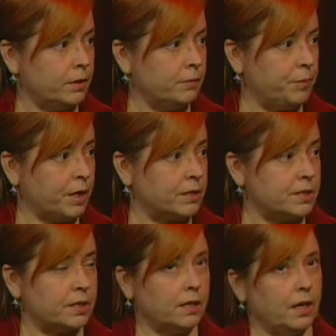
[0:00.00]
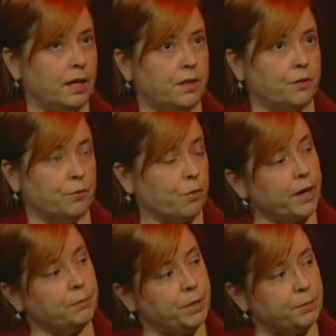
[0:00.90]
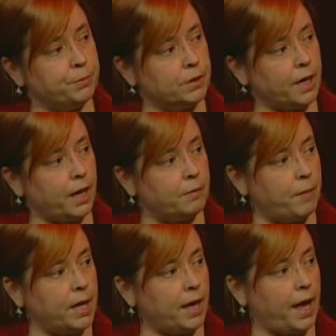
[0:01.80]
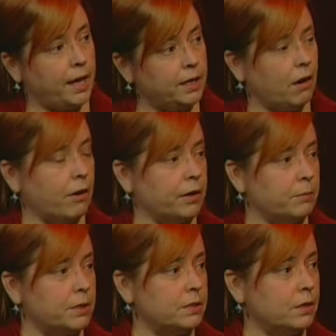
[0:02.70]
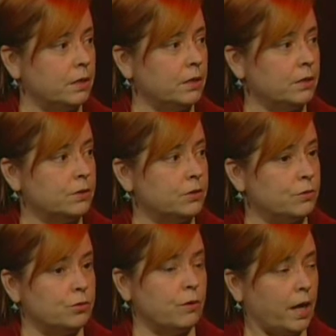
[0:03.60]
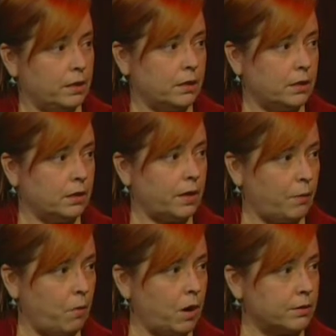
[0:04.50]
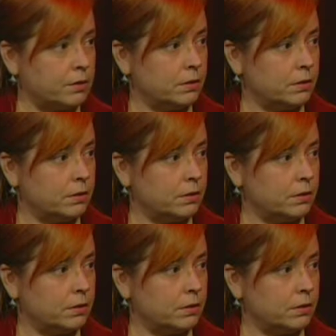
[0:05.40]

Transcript: Because the right people can make any argument to do anything they want.